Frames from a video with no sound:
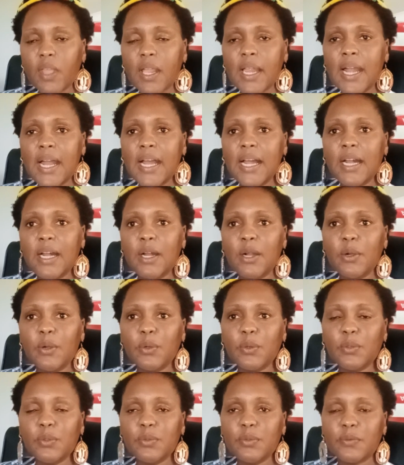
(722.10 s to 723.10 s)

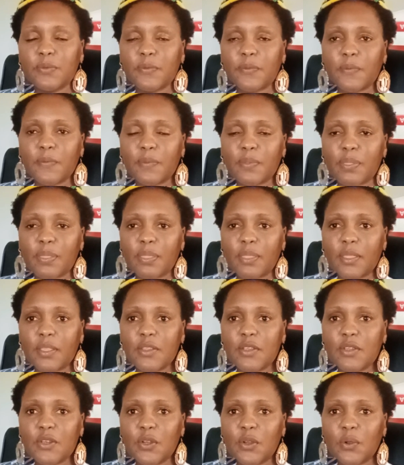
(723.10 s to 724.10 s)
how
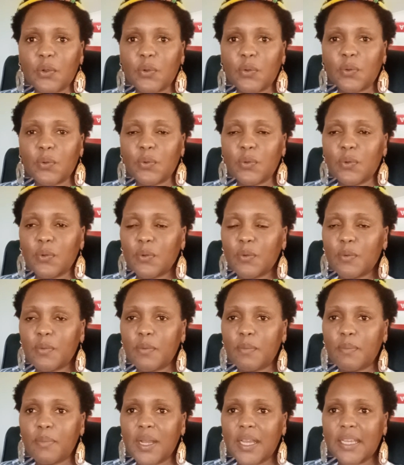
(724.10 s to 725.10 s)
you know
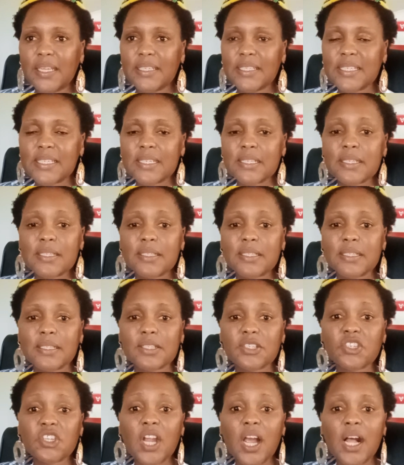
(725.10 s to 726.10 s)
my
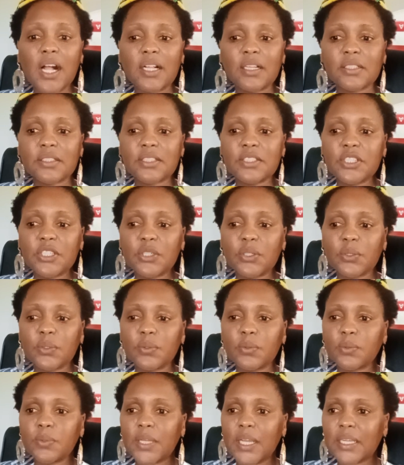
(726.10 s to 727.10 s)
sister's child, you
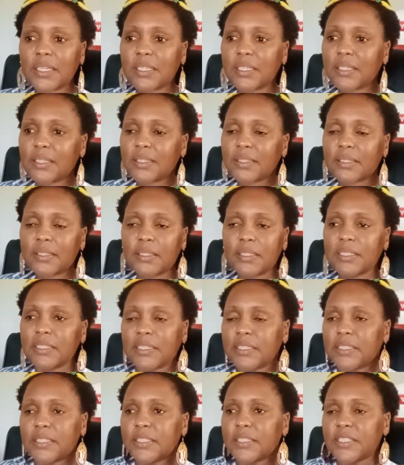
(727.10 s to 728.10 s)
know, like
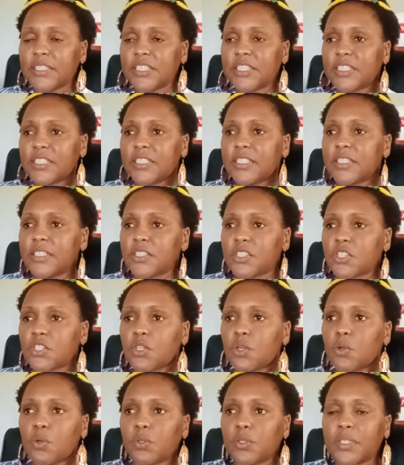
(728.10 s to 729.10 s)
she is
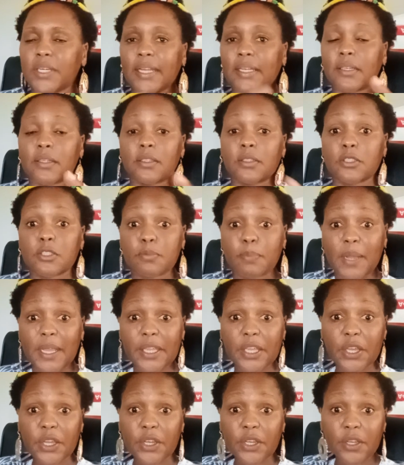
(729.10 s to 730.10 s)
so rattled
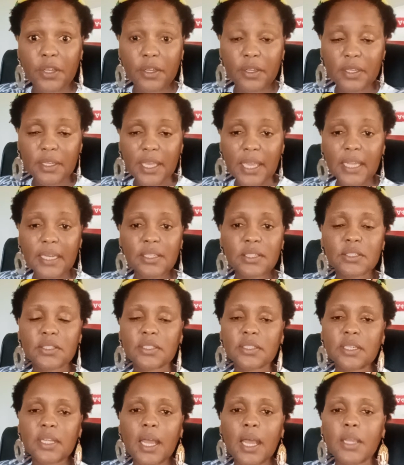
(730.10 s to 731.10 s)
by her and
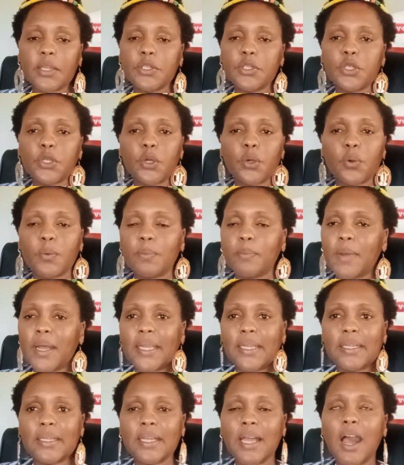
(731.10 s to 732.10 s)
you know
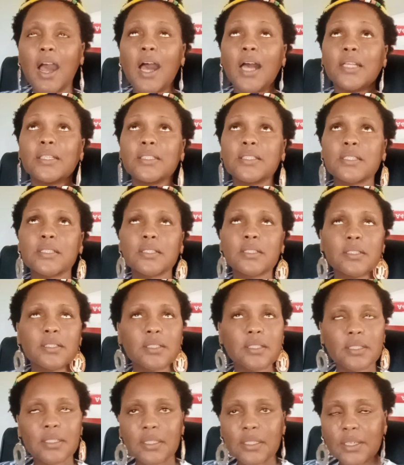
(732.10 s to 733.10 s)
my heart
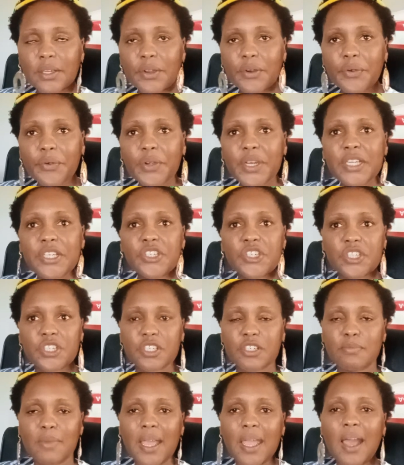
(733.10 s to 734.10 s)

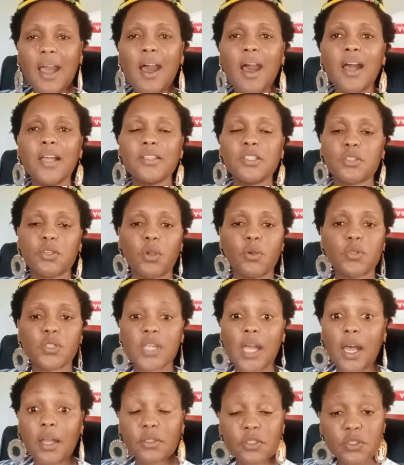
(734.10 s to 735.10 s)
cringes my heart goes
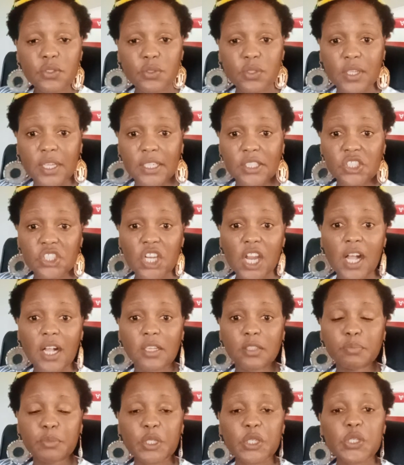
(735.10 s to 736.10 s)
out to that
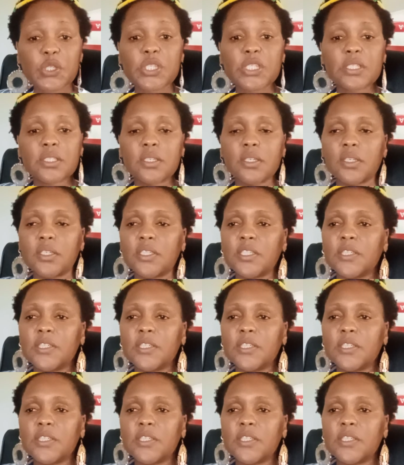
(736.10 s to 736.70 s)
child because